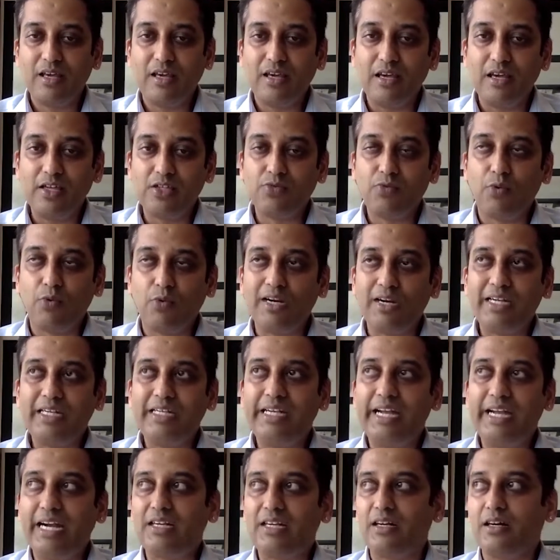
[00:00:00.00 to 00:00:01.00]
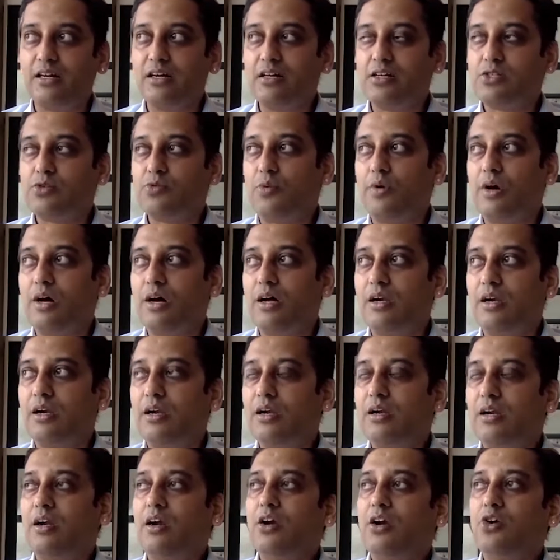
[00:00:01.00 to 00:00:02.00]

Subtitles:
is what deters one